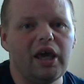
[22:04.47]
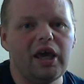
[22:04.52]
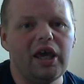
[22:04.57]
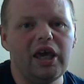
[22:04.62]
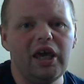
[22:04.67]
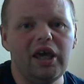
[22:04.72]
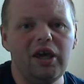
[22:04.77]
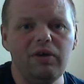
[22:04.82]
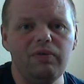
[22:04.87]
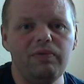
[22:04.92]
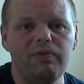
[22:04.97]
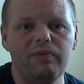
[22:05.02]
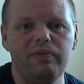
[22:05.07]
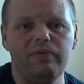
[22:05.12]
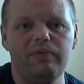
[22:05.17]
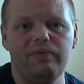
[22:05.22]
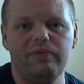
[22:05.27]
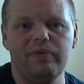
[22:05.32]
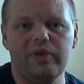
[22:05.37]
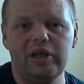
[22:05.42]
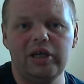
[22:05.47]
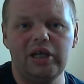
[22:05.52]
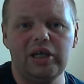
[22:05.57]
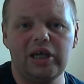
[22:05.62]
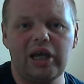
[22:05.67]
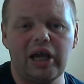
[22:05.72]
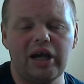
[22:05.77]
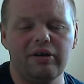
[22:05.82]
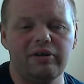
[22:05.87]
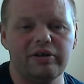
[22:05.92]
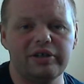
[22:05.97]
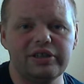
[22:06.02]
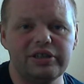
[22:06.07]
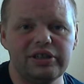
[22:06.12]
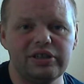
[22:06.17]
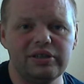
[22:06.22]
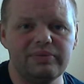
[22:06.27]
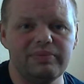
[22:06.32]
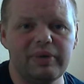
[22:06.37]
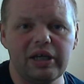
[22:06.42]
If the characters
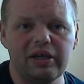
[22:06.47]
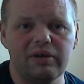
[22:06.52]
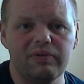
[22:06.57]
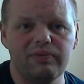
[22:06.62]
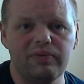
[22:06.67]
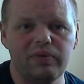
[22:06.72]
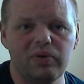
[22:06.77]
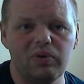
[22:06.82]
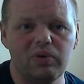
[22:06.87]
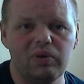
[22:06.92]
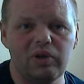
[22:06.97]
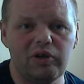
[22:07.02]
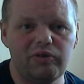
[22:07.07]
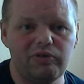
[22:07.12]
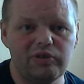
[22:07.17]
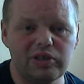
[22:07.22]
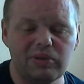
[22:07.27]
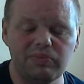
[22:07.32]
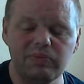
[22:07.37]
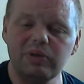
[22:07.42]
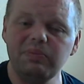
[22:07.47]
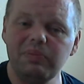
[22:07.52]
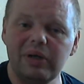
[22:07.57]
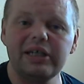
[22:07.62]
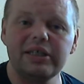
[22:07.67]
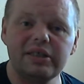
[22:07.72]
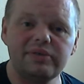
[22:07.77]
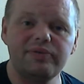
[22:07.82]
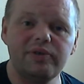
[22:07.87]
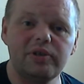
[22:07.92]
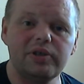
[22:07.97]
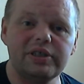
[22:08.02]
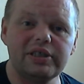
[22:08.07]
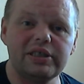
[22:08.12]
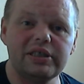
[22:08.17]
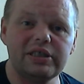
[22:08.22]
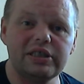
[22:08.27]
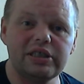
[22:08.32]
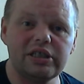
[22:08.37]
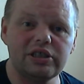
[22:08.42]
make if somebody makes a foolish
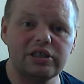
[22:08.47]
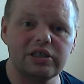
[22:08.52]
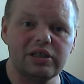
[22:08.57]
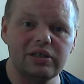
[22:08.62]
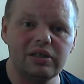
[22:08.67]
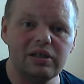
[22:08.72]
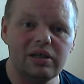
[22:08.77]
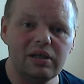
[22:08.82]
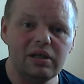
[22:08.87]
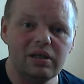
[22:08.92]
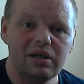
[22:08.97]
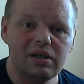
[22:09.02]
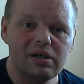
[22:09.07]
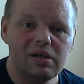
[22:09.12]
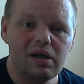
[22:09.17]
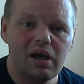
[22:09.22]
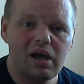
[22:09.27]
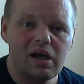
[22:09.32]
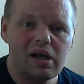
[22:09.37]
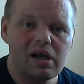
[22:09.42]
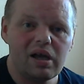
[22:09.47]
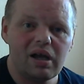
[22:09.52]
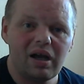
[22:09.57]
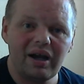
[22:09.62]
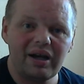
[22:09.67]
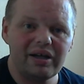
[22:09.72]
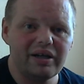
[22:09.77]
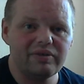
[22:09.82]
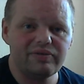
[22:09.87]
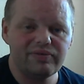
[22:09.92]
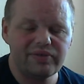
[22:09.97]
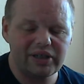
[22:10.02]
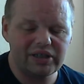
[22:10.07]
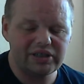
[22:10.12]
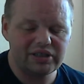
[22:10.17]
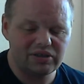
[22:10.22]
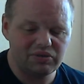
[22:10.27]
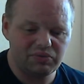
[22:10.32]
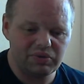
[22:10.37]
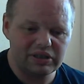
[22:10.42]
decision and it affects
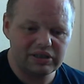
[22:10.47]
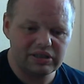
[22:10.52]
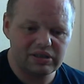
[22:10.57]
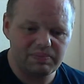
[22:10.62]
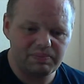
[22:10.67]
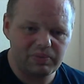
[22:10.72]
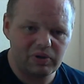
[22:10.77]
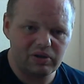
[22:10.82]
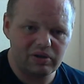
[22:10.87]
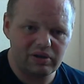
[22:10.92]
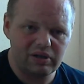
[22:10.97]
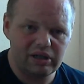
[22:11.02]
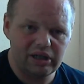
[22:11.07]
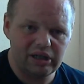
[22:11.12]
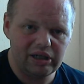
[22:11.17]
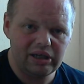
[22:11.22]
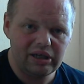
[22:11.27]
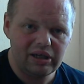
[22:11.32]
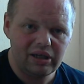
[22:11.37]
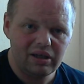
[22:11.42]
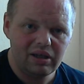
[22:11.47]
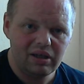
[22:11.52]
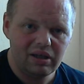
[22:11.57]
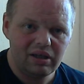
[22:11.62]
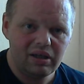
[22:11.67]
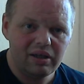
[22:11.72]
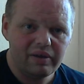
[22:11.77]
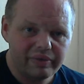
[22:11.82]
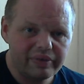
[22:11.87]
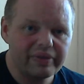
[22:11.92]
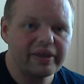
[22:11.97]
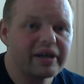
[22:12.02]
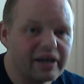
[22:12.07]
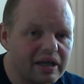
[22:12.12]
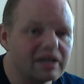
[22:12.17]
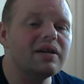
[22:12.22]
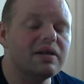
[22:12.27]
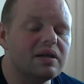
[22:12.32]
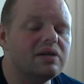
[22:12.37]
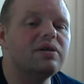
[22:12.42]
the rest of the party, they're going to
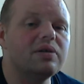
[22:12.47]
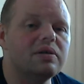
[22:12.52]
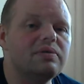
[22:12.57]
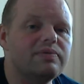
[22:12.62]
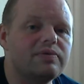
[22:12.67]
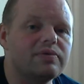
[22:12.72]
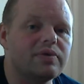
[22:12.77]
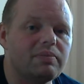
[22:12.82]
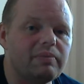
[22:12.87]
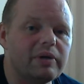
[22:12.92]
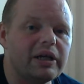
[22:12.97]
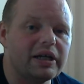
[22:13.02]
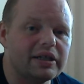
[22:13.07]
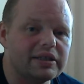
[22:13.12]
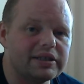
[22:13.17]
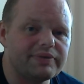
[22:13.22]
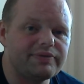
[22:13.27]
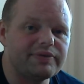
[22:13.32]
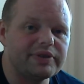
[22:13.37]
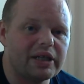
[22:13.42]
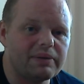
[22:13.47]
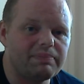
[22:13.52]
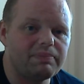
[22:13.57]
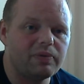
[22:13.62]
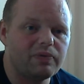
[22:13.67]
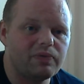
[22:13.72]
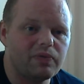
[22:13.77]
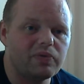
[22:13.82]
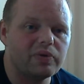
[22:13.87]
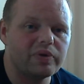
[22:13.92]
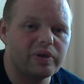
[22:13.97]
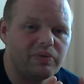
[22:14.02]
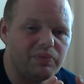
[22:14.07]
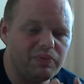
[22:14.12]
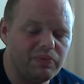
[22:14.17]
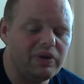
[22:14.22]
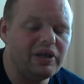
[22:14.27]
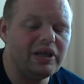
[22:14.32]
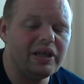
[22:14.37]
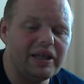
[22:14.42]
learn from it. As I've said before, they
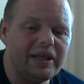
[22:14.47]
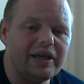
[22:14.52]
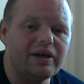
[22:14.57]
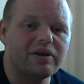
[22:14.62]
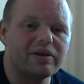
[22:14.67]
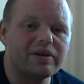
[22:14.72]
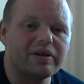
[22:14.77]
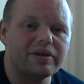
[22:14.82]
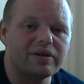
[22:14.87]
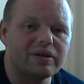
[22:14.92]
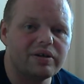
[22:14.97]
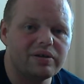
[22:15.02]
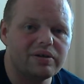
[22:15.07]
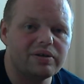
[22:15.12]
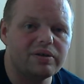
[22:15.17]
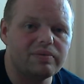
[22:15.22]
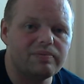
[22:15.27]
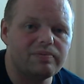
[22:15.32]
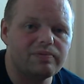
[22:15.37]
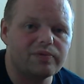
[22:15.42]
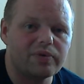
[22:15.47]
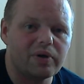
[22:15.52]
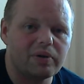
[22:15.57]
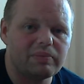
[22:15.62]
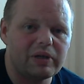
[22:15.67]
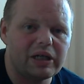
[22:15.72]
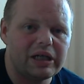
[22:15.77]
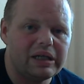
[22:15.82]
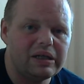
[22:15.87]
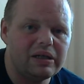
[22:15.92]
really are going to learn from it.